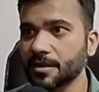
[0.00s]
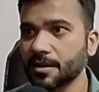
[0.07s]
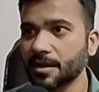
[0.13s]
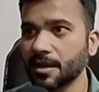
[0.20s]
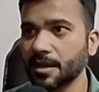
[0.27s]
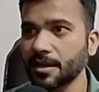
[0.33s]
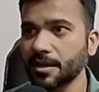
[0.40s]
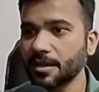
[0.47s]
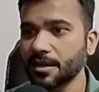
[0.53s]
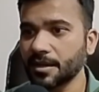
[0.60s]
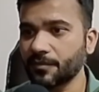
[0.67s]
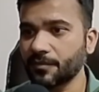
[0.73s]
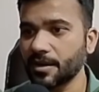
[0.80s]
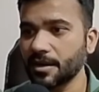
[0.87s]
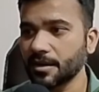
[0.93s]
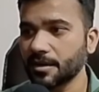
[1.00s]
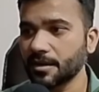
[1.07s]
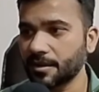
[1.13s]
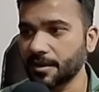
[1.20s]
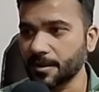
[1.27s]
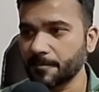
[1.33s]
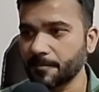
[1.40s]
and it will
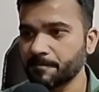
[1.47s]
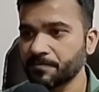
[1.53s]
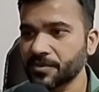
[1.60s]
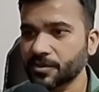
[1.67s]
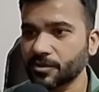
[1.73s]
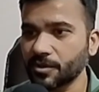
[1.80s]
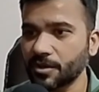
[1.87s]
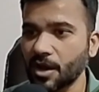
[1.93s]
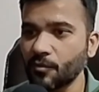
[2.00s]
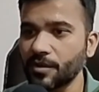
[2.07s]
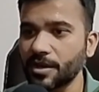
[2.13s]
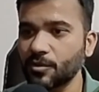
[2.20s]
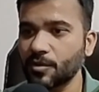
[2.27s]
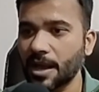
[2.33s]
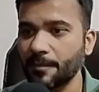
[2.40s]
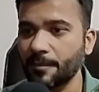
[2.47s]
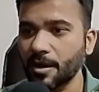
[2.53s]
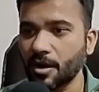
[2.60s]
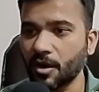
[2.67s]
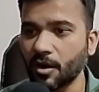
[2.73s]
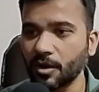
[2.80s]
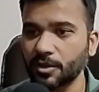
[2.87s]
run. So now we do have
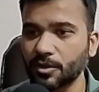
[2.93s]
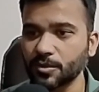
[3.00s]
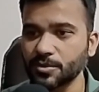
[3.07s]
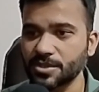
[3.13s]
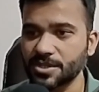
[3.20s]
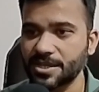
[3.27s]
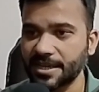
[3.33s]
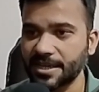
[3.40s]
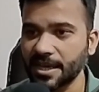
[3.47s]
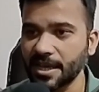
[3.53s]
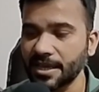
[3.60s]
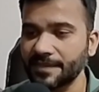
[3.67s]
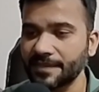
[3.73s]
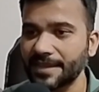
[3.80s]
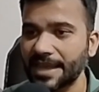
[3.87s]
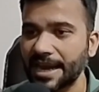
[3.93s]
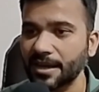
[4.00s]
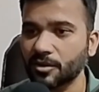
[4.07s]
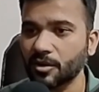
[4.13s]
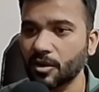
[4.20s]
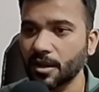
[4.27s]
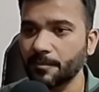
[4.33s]
all those data in that
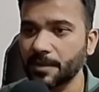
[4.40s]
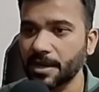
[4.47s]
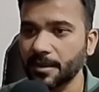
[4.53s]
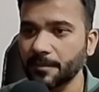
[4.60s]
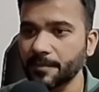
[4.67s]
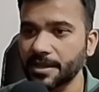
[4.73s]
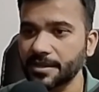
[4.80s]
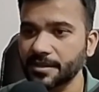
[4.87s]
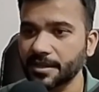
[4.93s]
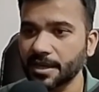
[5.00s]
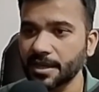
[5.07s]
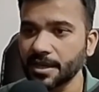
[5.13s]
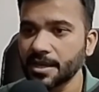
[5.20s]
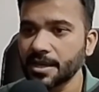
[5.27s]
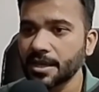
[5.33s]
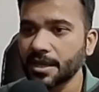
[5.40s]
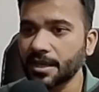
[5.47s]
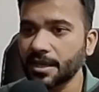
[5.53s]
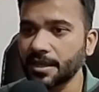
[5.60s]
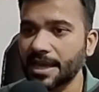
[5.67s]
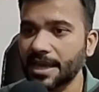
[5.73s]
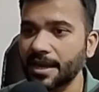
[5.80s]
column name. Basically
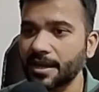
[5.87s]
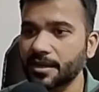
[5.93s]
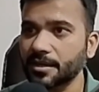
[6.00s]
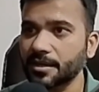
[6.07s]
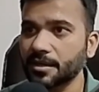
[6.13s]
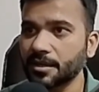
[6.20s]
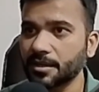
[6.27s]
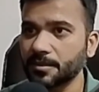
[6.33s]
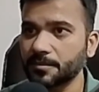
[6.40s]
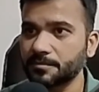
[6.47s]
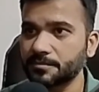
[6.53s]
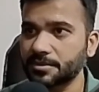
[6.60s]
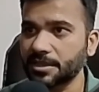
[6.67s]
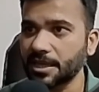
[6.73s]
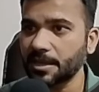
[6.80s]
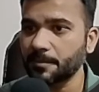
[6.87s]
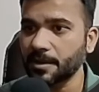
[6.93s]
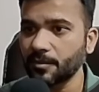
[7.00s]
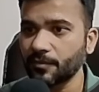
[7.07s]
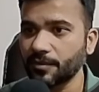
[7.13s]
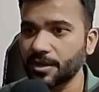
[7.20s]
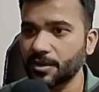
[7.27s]
in that table
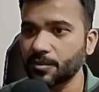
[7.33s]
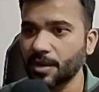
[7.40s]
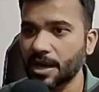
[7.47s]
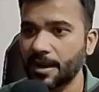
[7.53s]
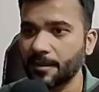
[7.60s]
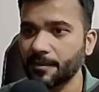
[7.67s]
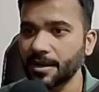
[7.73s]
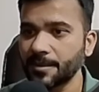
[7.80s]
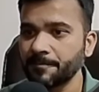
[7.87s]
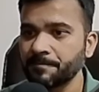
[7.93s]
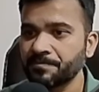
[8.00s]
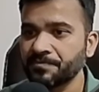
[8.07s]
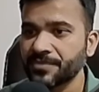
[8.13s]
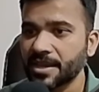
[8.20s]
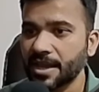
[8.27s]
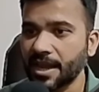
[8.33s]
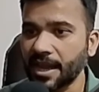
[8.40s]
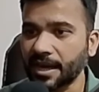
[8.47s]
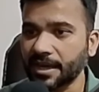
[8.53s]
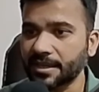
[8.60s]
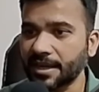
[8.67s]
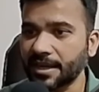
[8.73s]
we do have a
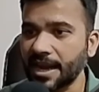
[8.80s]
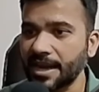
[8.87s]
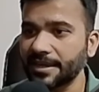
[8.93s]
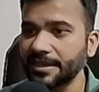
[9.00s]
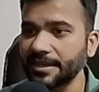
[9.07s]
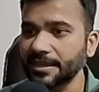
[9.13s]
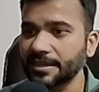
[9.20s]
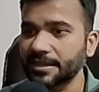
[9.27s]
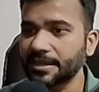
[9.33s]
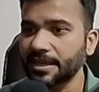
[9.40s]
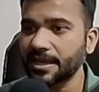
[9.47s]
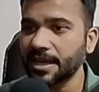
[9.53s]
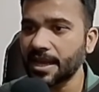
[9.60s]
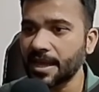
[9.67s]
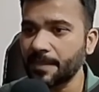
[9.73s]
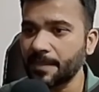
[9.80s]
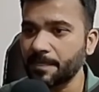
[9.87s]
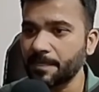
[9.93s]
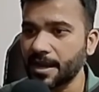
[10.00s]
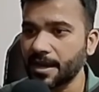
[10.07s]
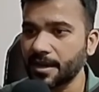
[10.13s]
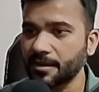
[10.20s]
actor ID, and
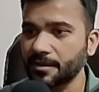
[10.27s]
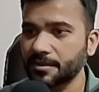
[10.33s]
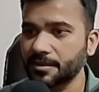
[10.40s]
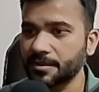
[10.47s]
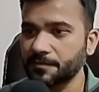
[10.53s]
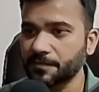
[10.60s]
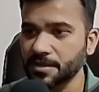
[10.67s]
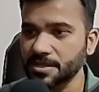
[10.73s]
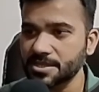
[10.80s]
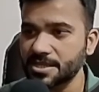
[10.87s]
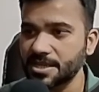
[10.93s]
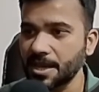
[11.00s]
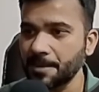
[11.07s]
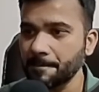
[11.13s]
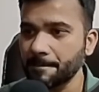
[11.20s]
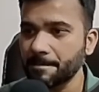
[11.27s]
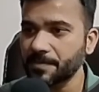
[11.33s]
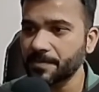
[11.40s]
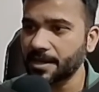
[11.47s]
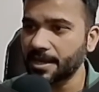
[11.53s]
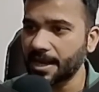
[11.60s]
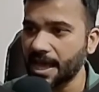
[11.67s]
then the first name,
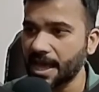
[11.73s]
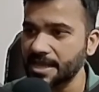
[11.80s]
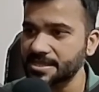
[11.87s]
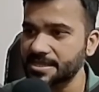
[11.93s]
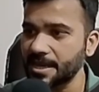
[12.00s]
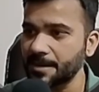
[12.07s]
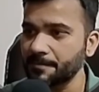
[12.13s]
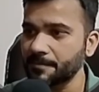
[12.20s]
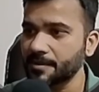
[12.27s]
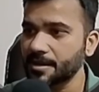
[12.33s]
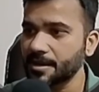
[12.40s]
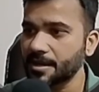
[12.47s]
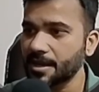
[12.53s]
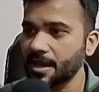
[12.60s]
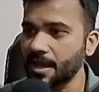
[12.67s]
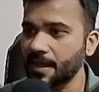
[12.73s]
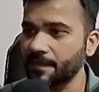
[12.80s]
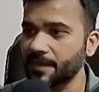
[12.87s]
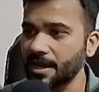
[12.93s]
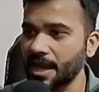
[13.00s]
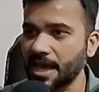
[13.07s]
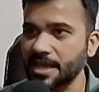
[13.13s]
last name and the
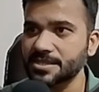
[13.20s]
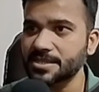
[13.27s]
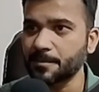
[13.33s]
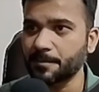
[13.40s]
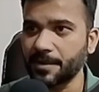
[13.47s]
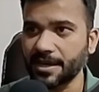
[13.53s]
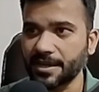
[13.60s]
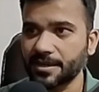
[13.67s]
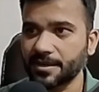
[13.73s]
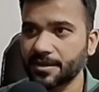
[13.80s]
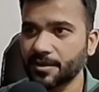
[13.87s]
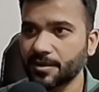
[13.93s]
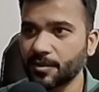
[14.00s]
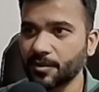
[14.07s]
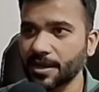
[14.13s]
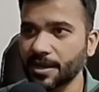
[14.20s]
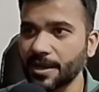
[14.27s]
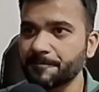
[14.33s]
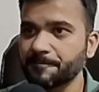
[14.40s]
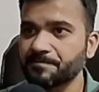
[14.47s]
last update. Okay,